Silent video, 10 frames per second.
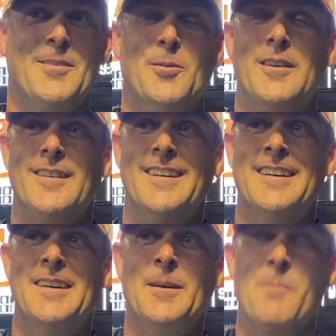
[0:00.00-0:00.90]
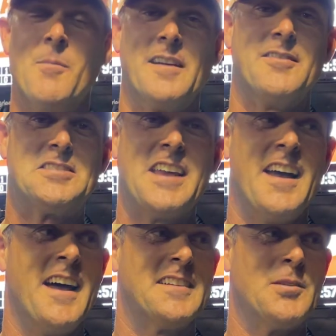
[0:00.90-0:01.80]
Well, I'm going to give a
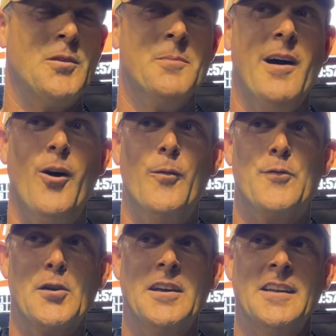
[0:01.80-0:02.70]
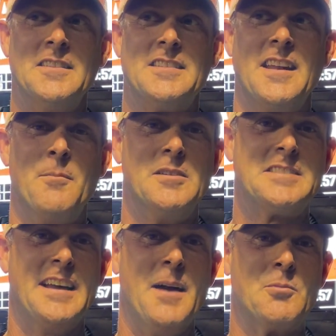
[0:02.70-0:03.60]
shout out to one of my old friends, and I'm going to
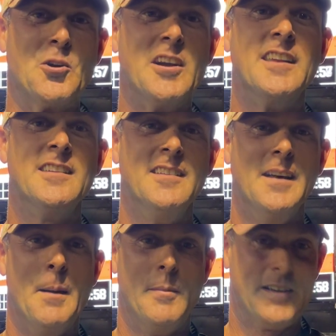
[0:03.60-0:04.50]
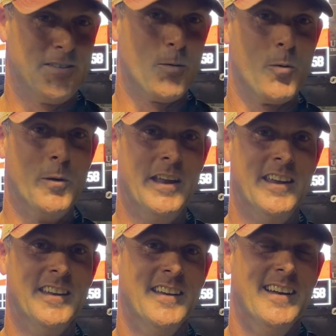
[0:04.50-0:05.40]
say I'm grinning because we're
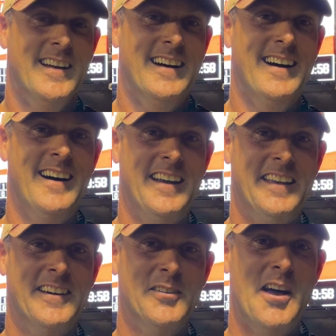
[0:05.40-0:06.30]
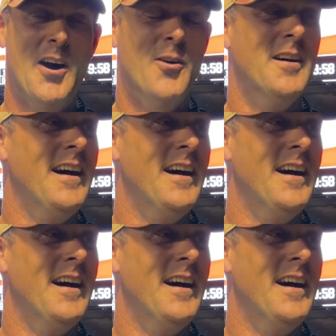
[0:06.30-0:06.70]
winning, and he'll know.